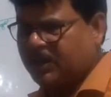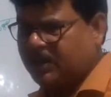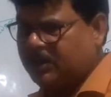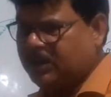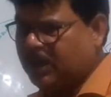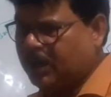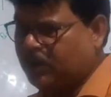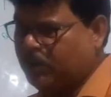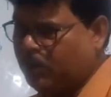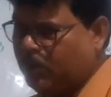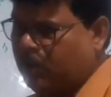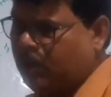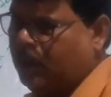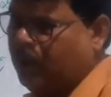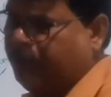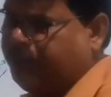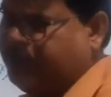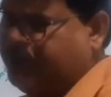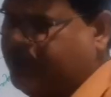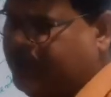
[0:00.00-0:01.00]
The role
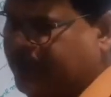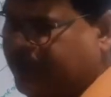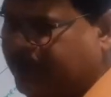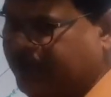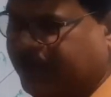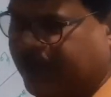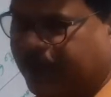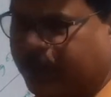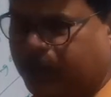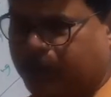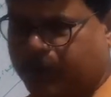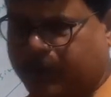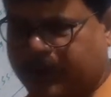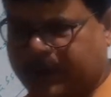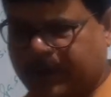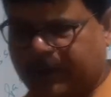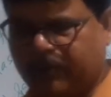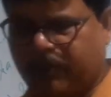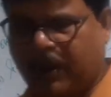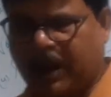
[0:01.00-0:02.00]
of CAGI, you
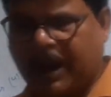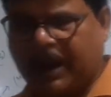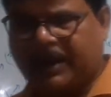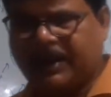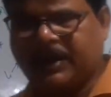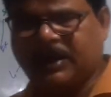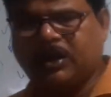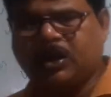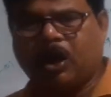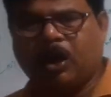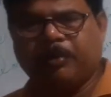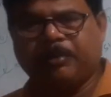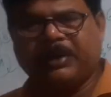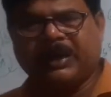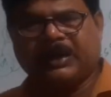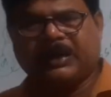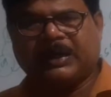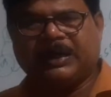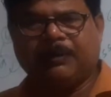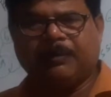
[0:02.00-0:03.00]
see, what is the
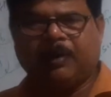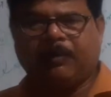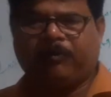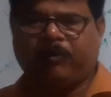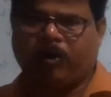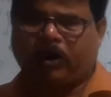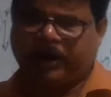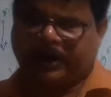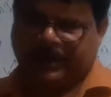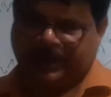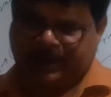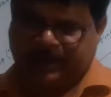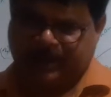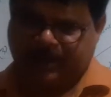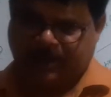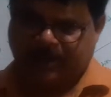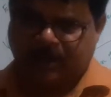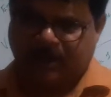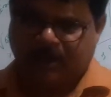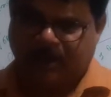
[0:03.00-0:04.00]
objective of audit?
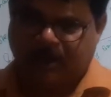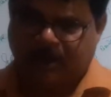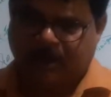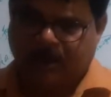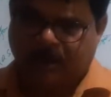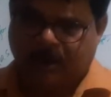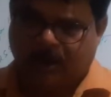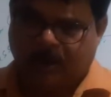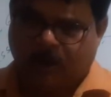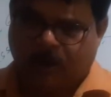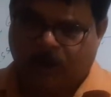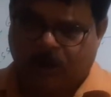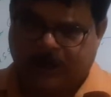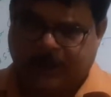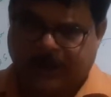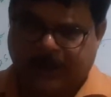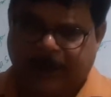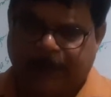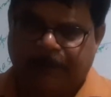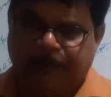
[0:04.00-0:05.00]

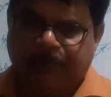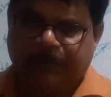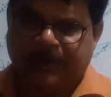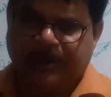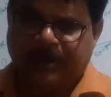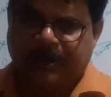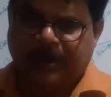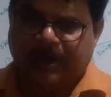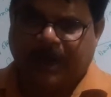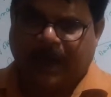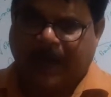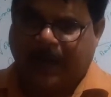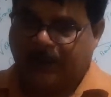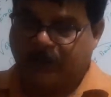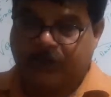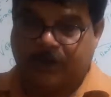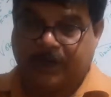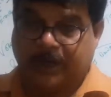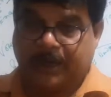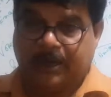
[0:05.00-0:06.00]
Okay? I
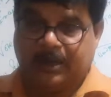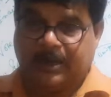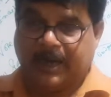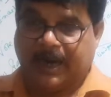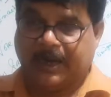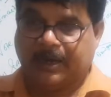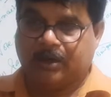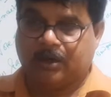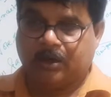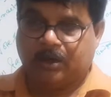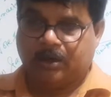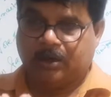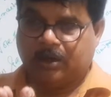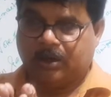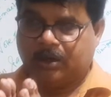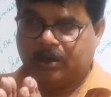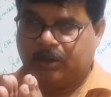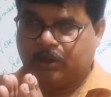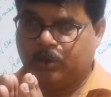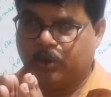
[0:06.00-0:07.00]
said that
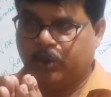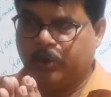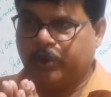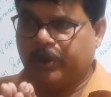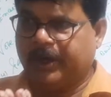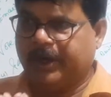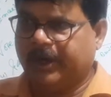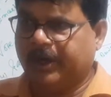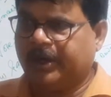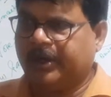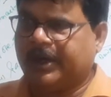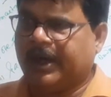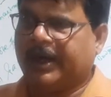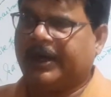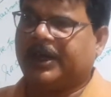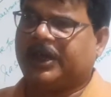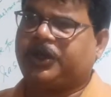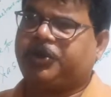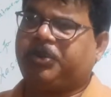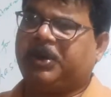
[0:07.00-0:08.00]
to incur
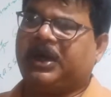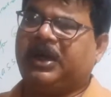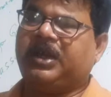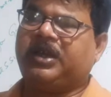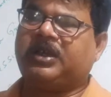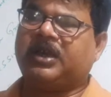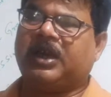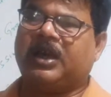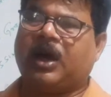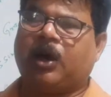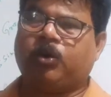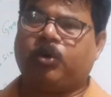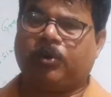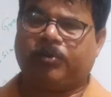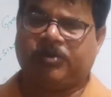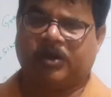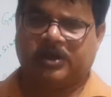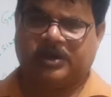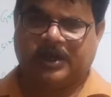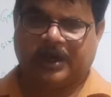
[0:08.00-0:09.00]
expenditure out
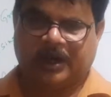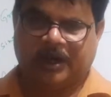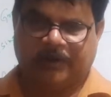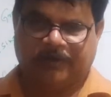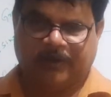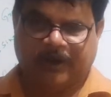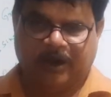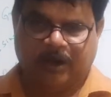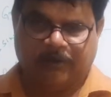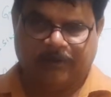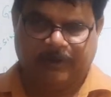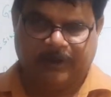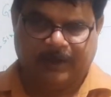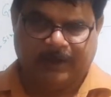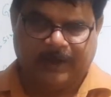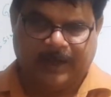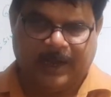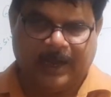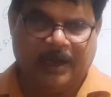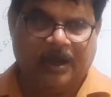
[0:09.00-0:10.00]
of Constituted Fund of
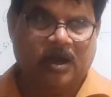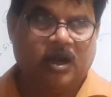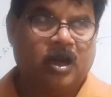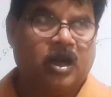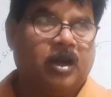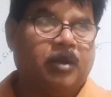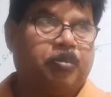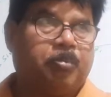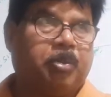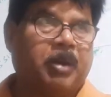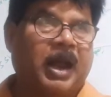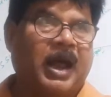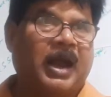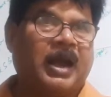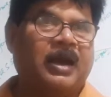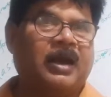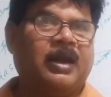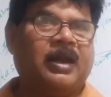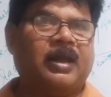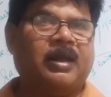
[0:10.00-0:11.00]
India,
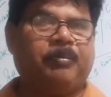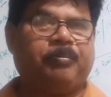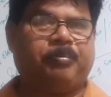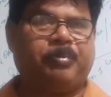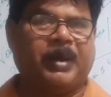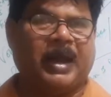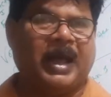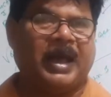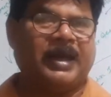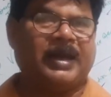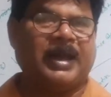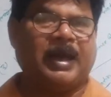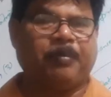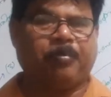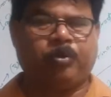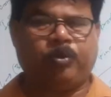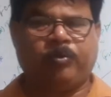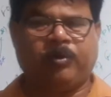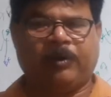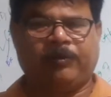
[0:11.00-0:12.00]
prior
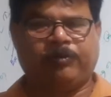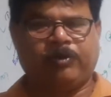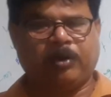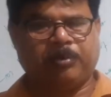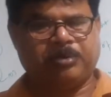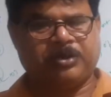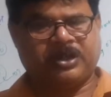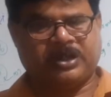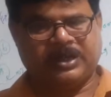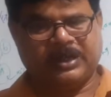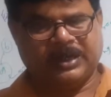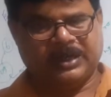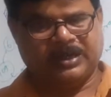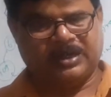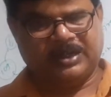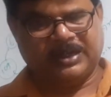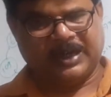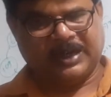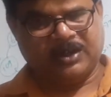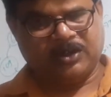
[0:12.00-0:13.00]
approval from
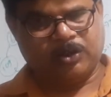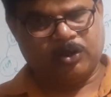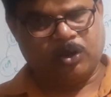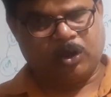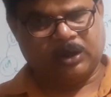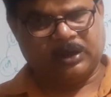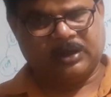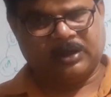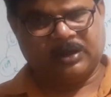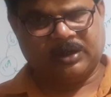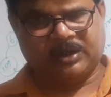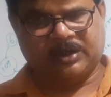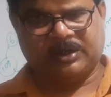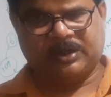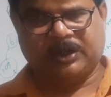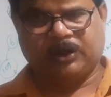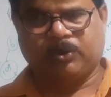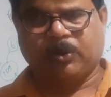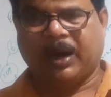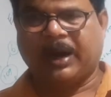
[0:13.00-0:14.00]
CAGI is not
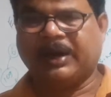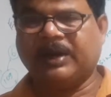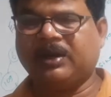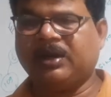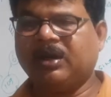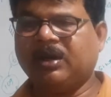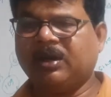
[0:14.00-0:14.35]
required.